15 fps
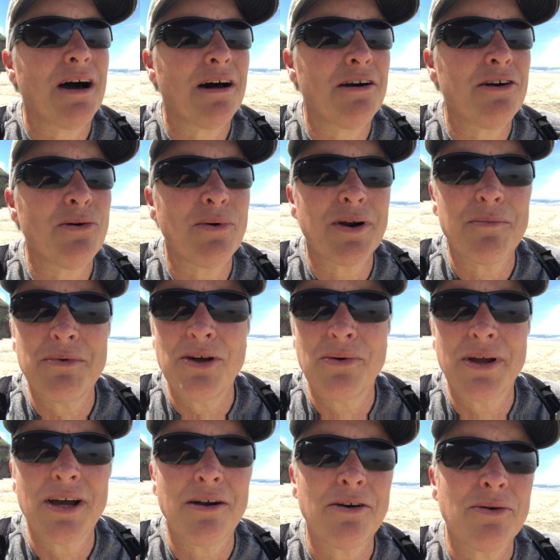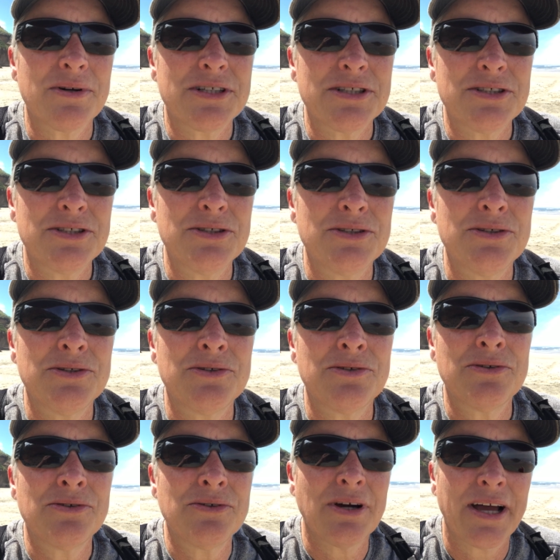I don't know what I'm doing. I don't know what to
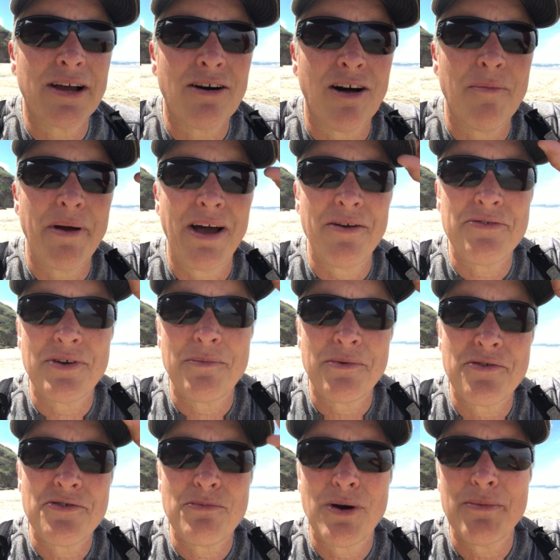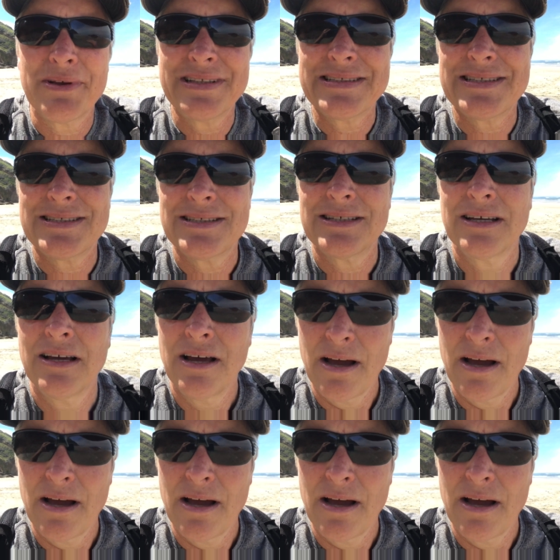do. I call them Alzheimer's moments.